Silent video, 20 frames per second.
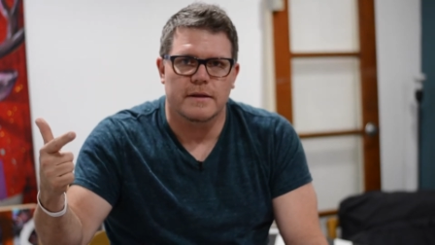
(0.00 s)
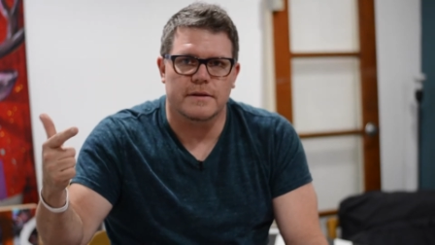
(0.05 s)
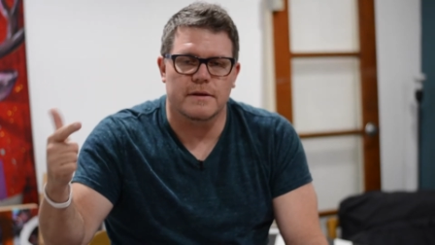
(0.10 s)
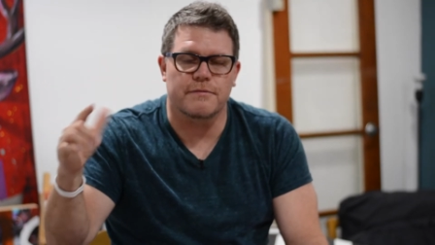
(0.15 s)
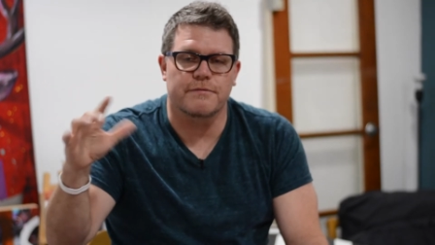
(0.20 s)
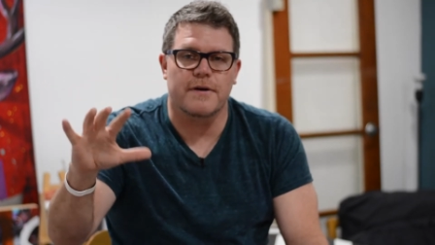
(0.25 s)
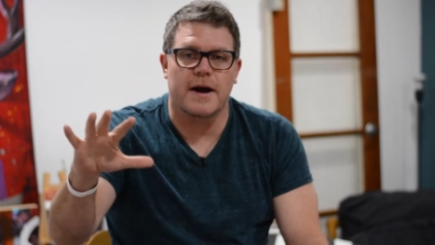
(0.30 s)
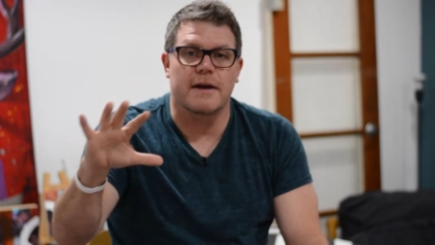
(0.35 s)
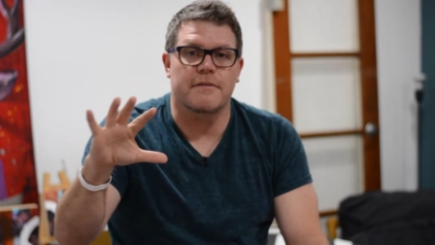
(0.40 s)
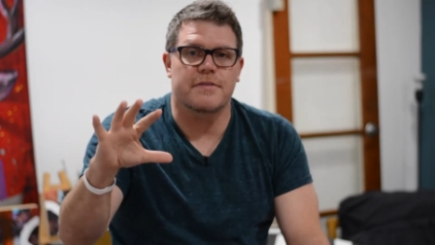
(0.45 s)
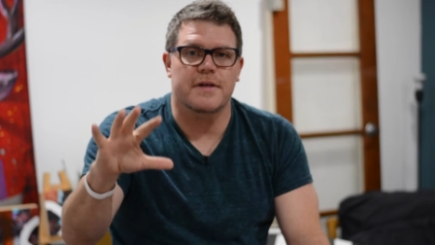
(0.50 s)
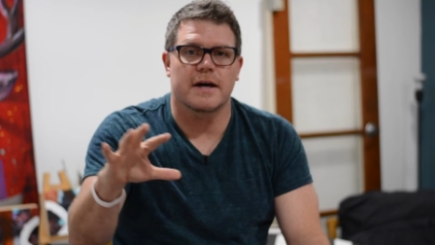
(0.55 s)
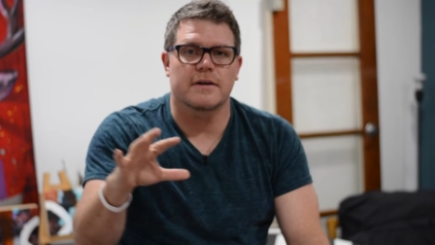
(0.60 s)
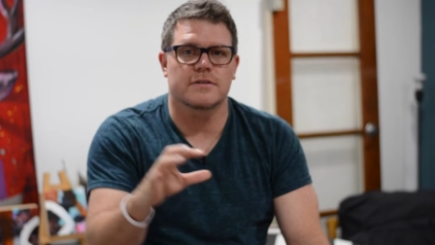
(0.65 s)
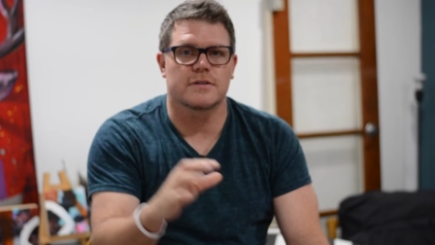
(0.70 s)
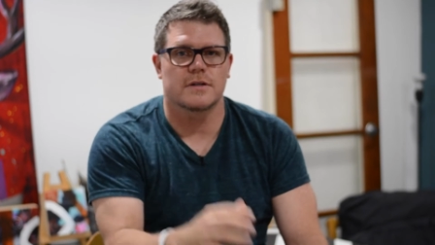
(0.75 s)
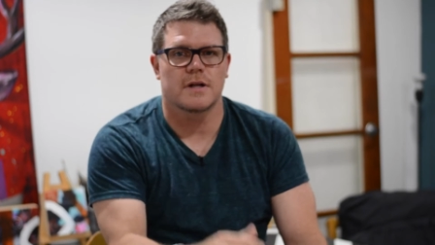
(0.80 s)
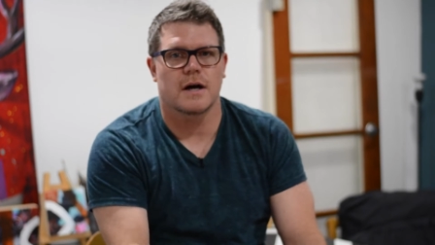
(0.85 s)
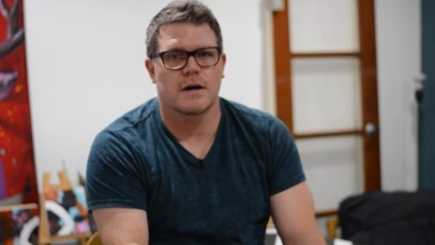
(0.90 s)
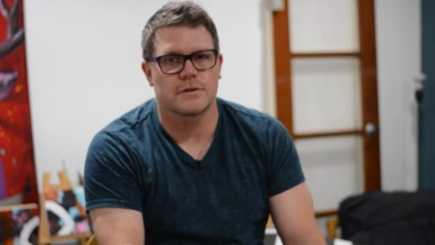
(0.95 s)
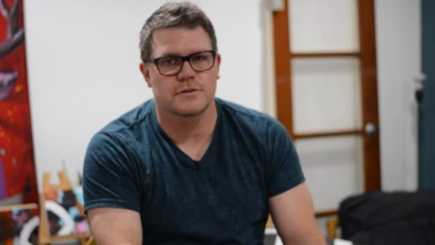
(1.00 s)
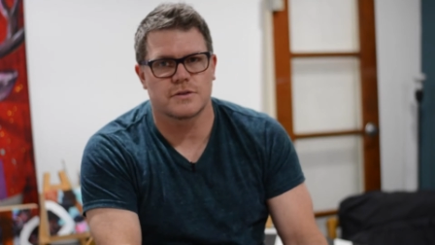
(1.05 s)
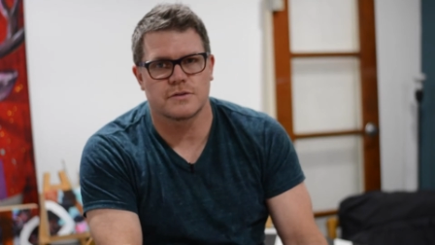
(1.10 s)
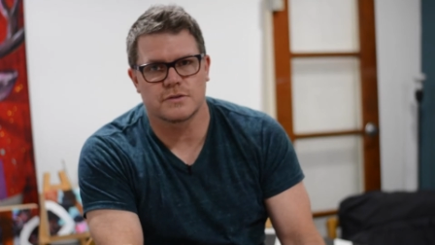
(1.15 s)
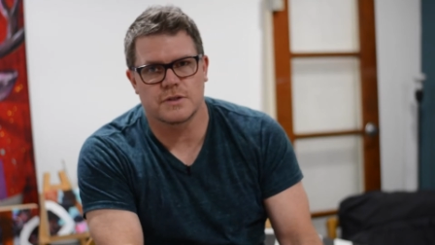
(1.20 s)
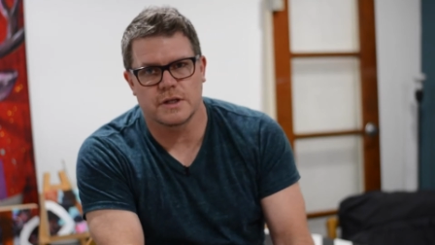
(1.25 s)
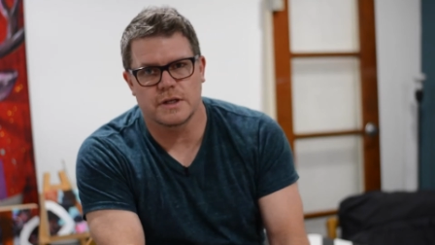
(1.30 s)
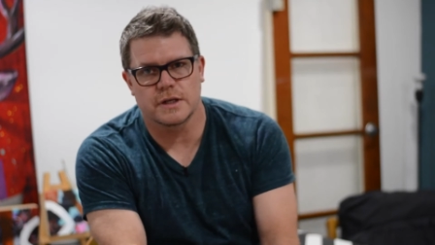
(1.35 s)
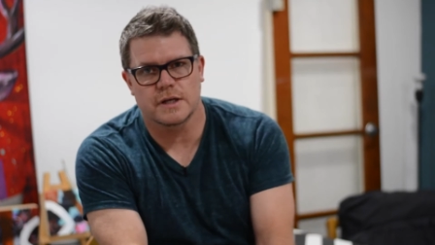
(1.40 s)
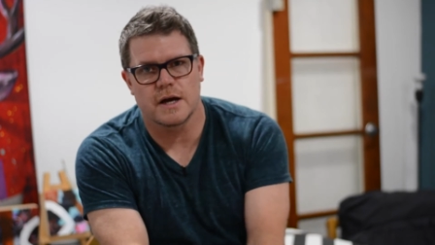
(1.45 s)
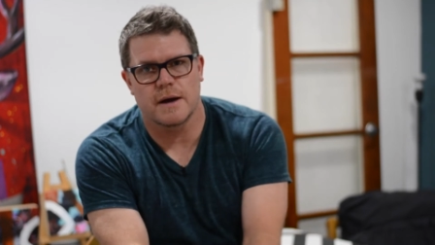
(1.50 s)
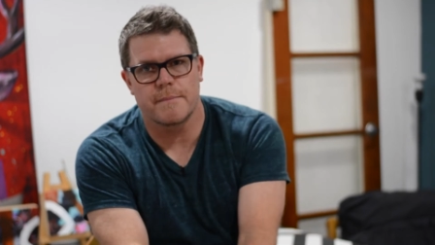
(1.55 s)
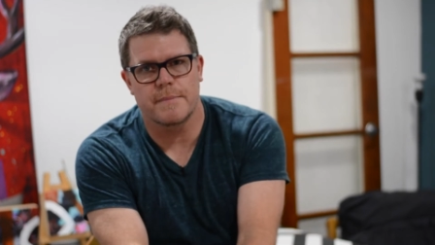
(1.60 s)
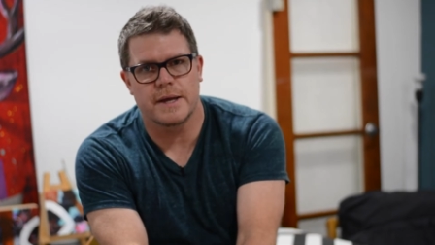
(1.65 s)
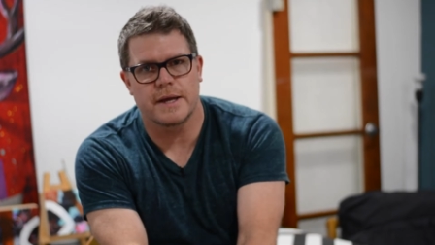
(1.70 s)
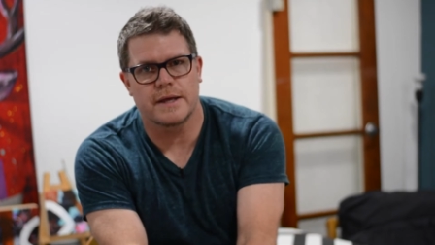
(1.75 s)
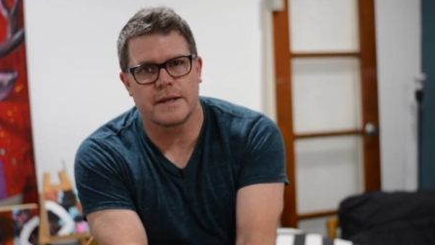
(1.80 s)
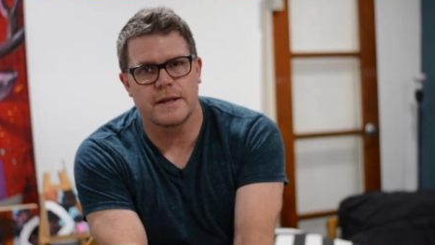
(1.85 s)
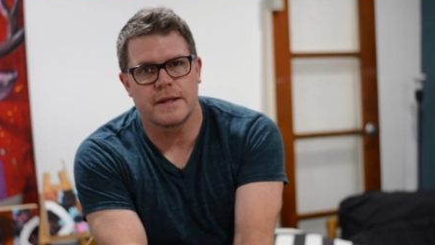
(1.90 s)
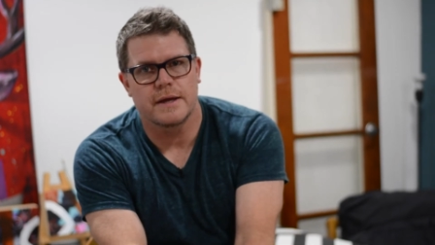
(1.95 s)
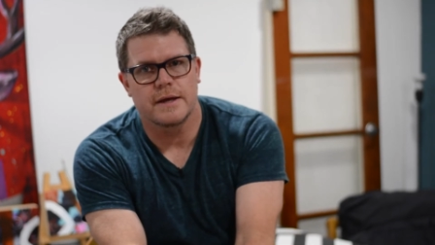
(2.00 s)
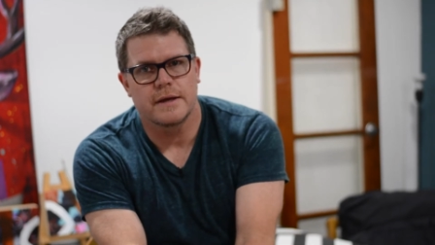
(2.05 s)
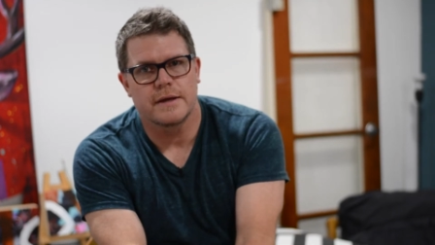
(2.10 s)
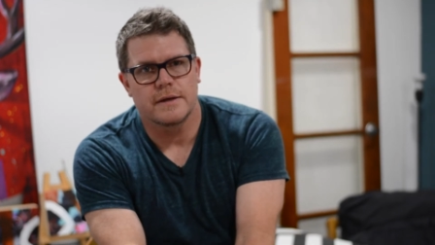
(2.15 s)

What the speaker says: that $5,000 is going to come in